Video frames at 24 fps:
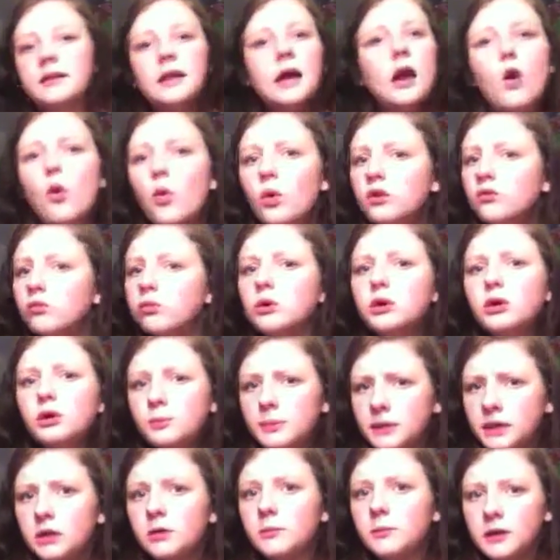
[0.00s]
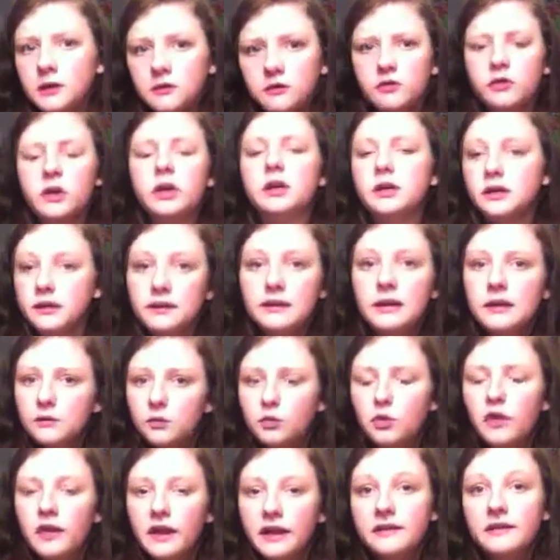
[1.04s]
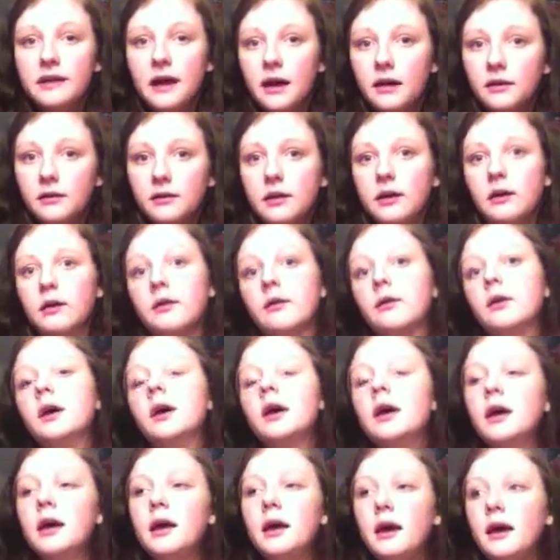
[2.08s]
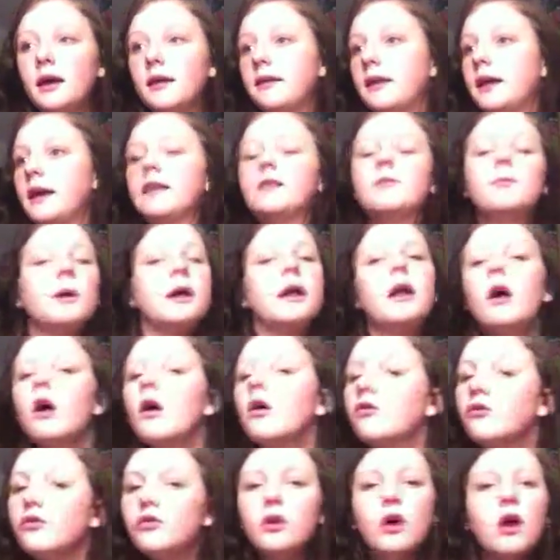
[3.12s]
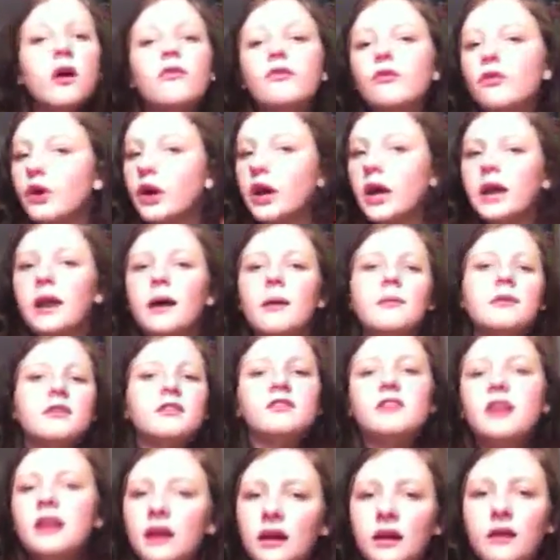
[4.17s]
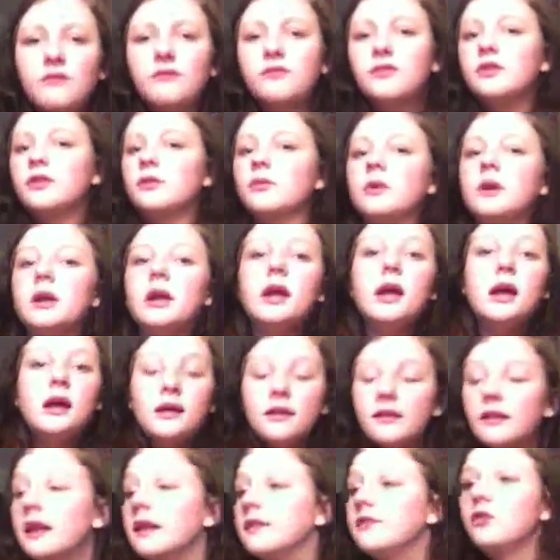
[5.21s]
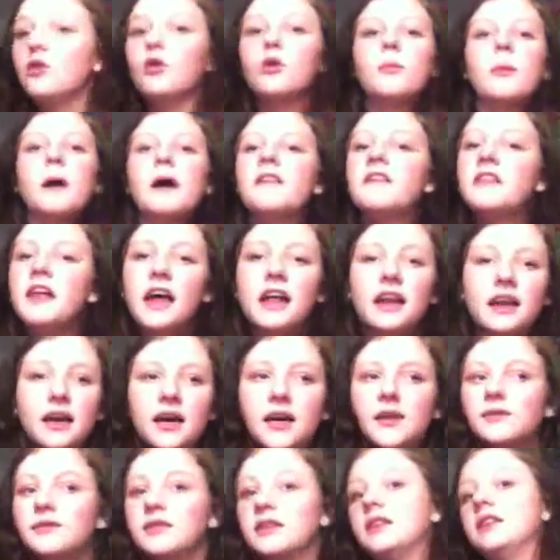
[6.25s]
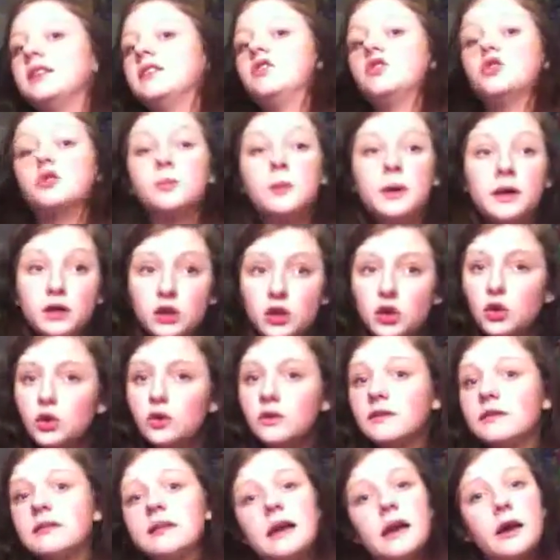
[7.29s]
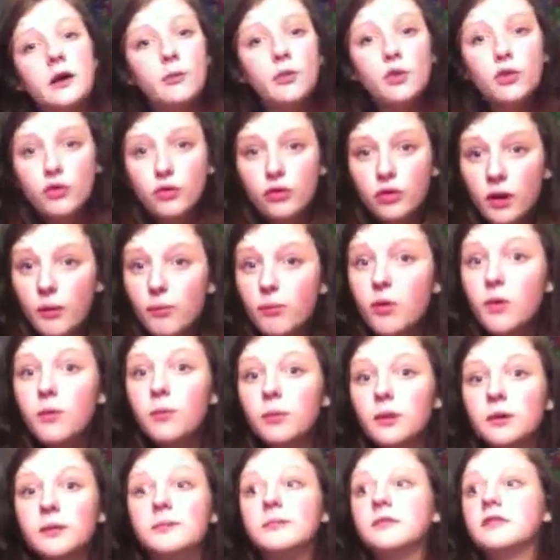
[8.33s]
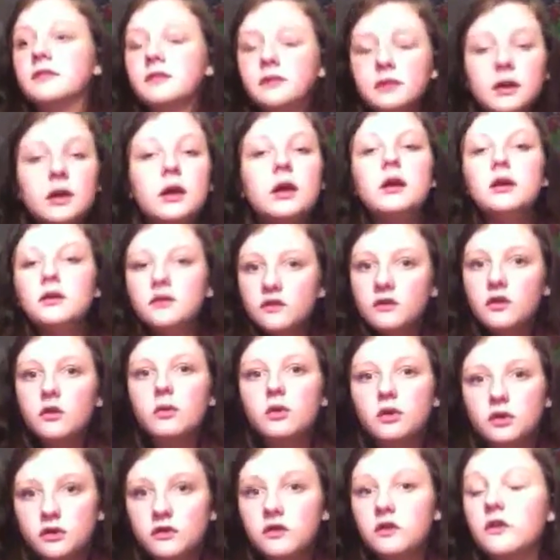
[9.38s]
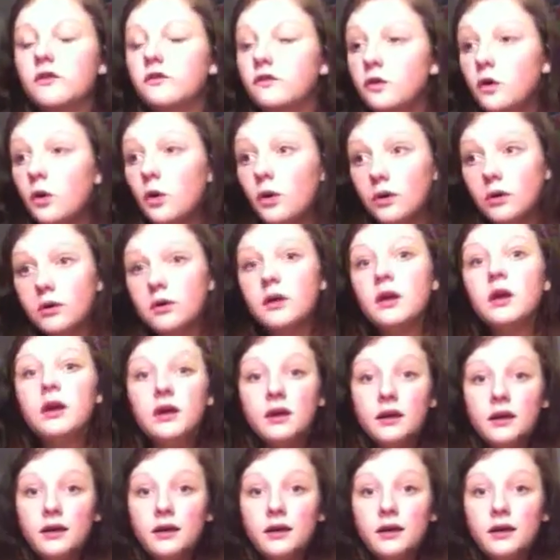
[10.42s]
They always will be your best friend, because that's what they tell you. And they explain over and over again how much they love you, and they talk about their lives, and then they talk about yours, and they help you through their problems, and so on and so forth.